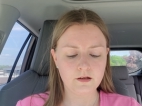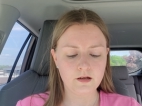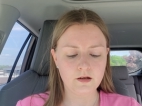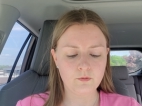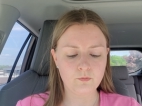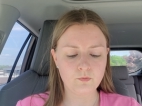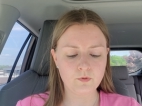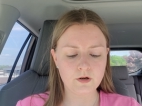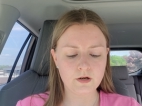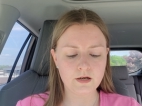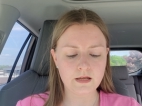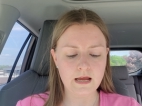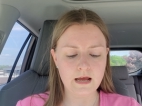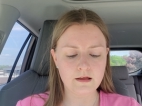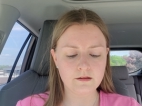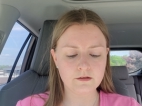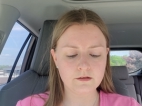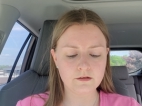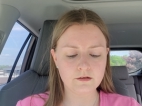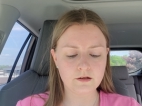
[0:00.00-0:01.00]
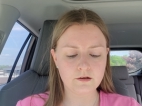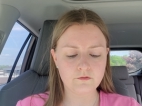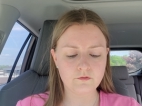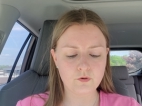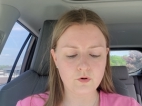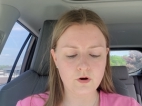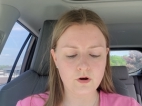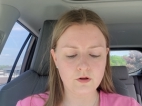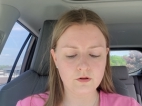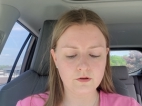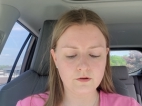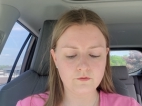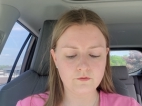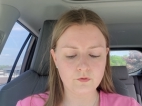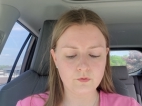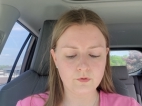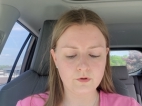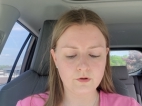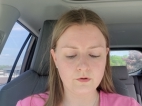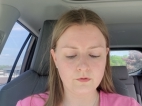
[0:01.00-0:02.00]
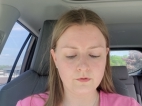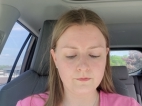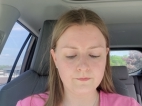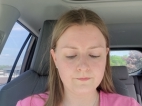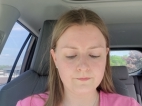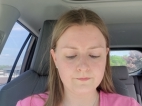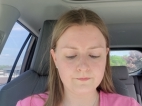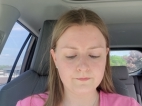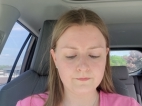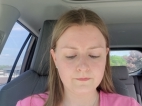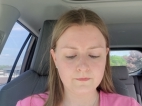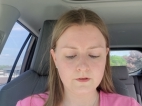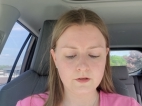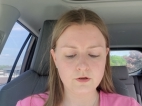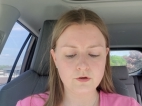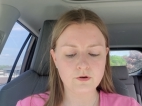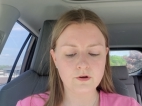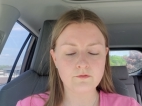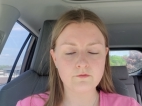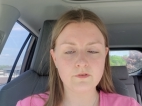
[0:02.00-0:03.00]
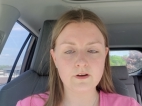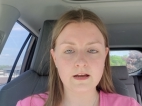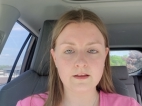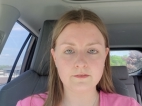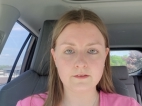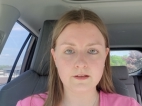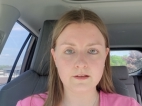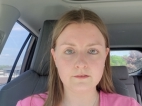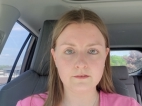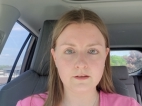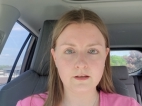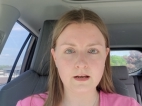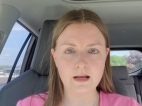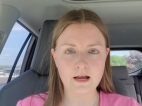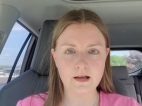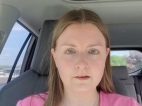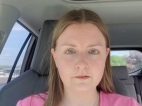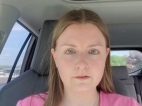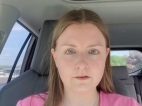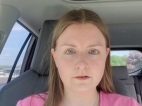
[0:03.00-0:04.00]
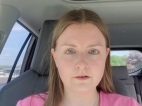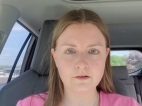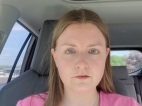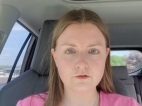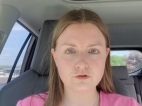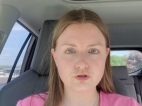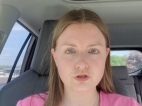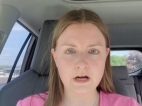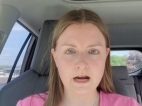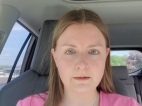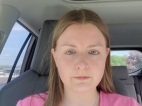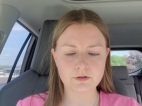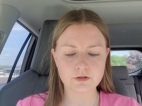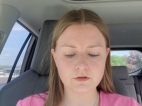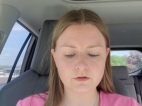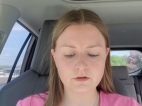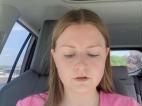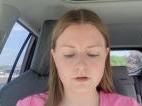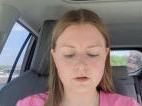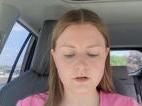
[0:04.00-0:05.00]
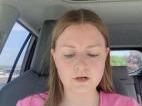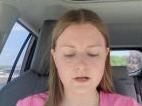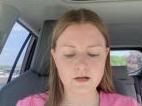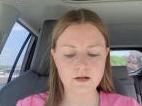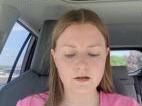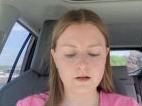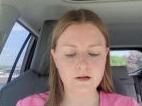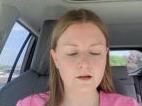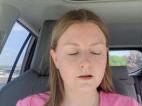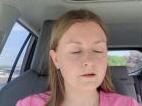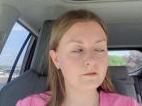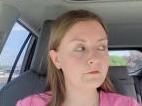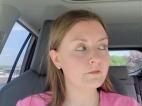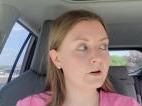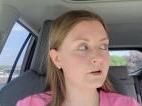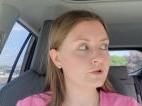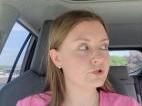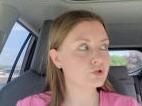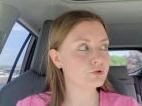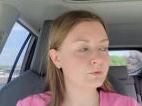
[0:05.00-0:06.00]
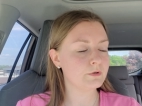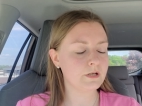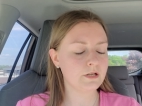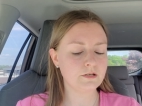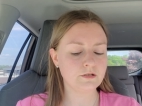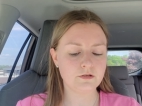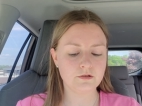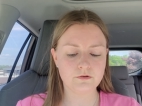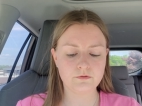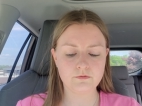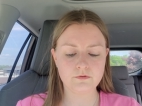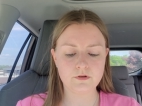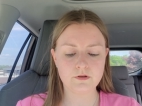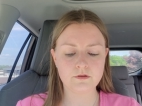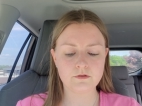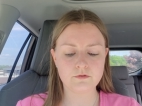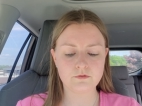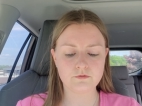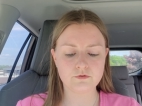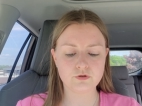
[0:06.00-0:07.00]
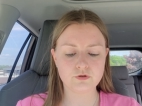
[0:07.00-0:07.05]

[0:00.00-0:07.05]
and 1 gallon of olive oil. You can find this in Exodus chapter 30, verse 22 through